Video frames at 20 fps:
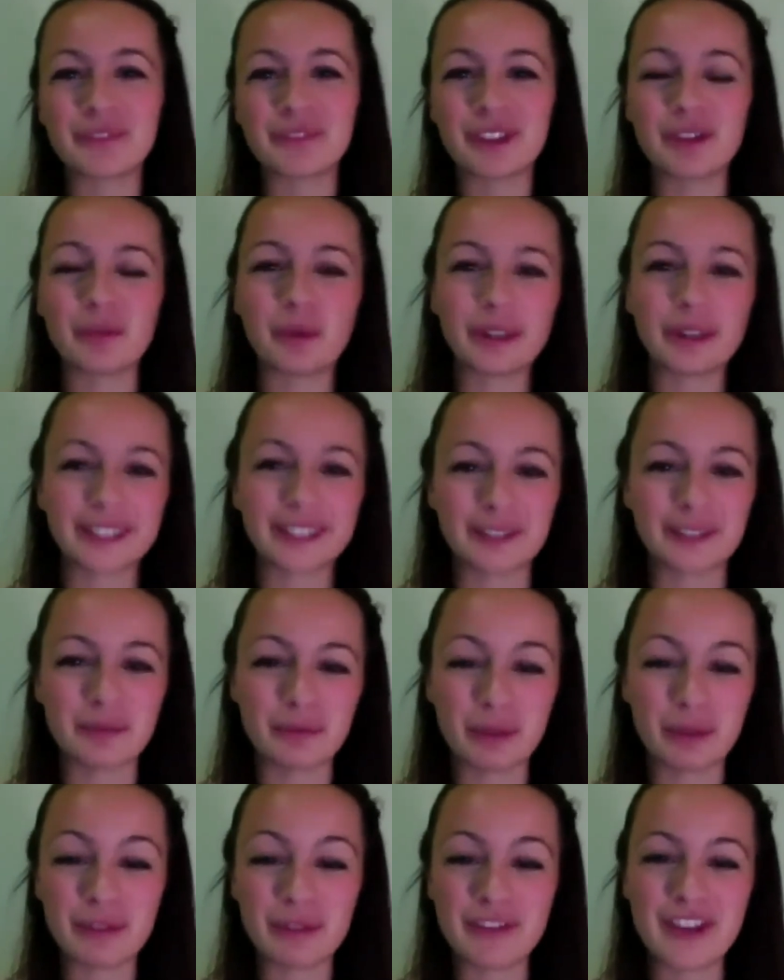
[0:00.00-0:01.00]
working
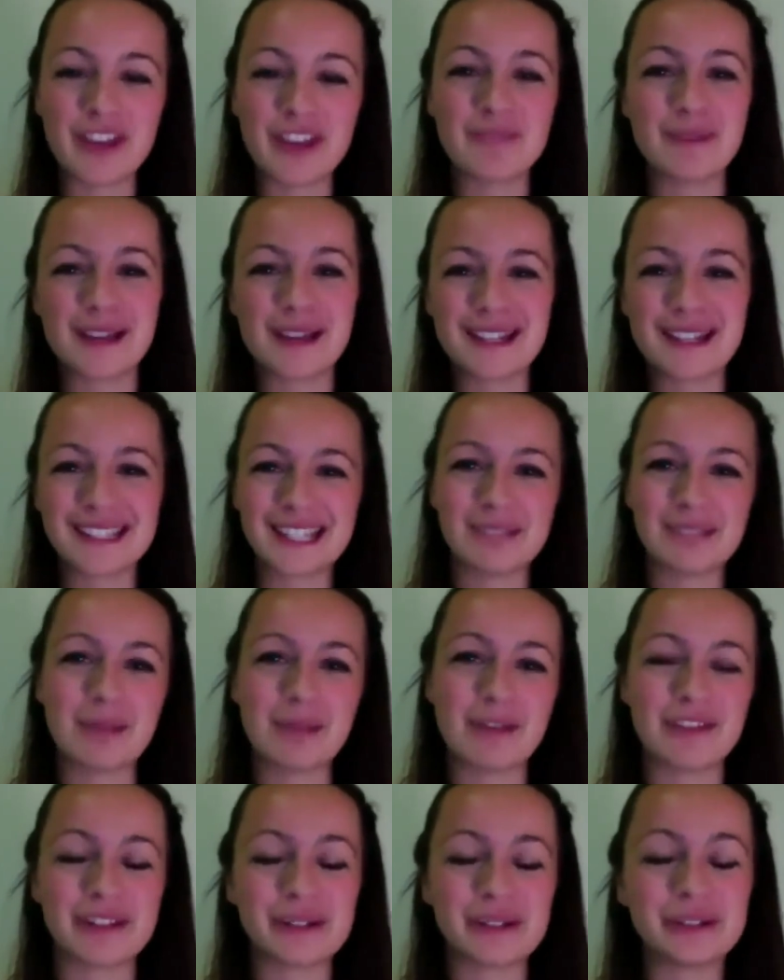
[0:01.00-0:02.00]
with him at Team Have
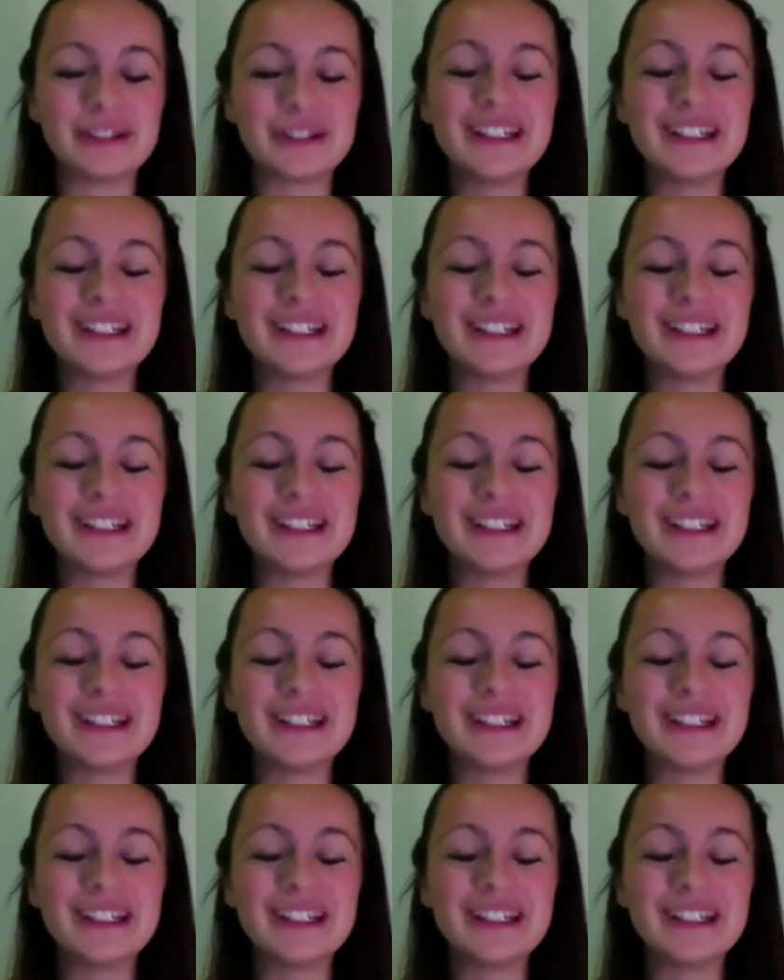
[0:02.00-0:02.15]
It All.